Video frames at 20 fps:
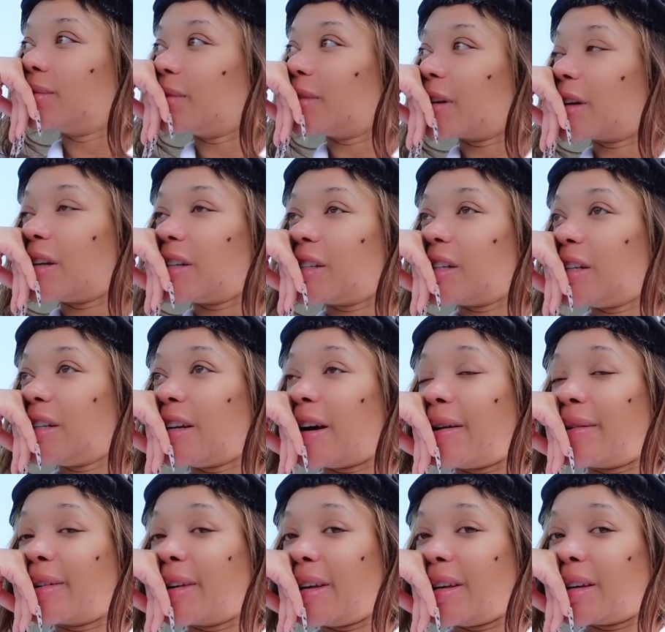Because it
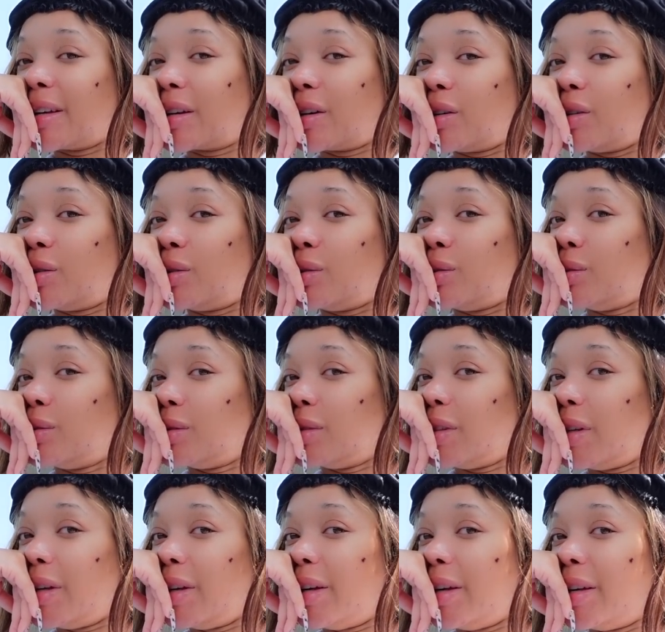don't get cool.
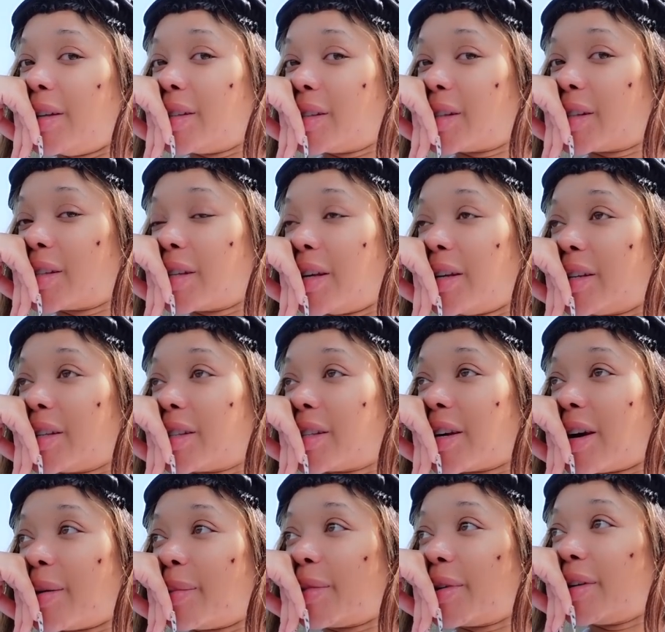In, in the
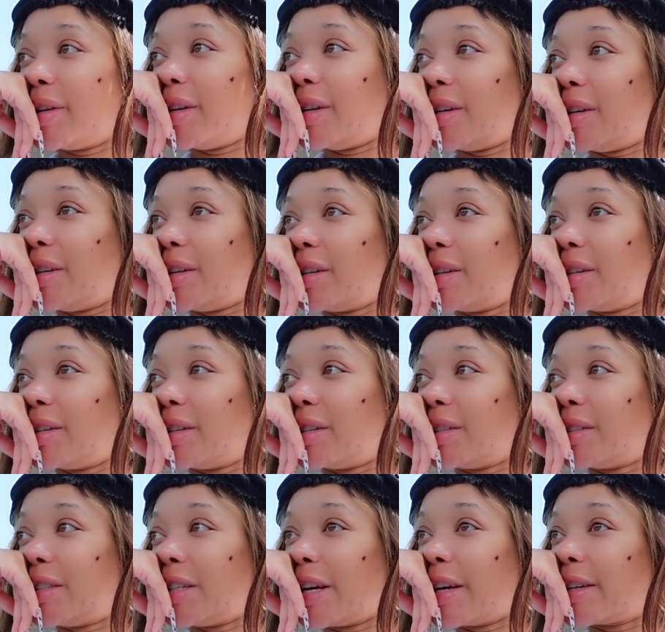summer in uh
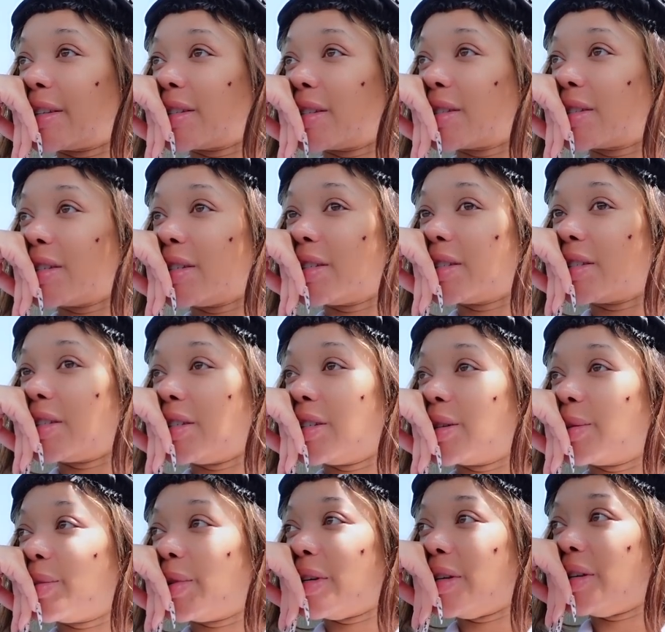Texas, it
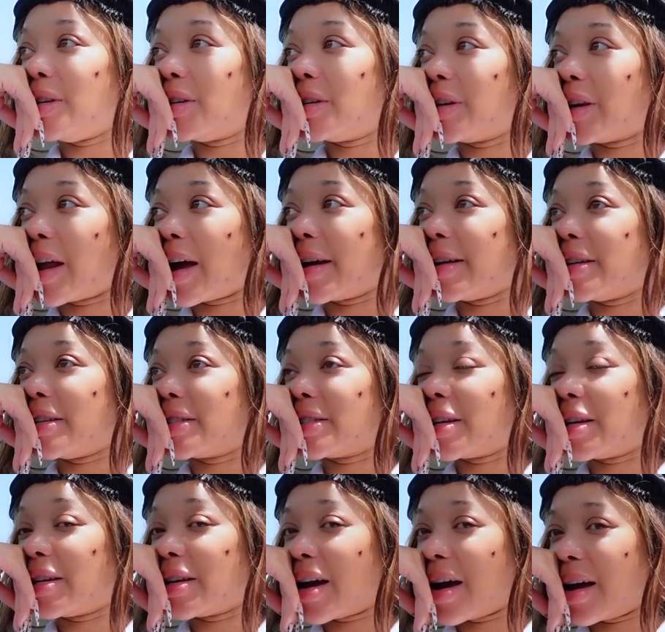still be nineties
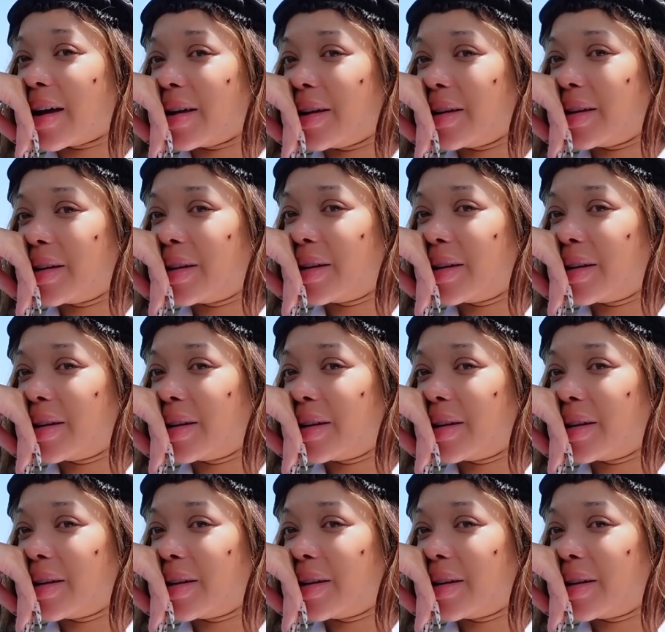at night.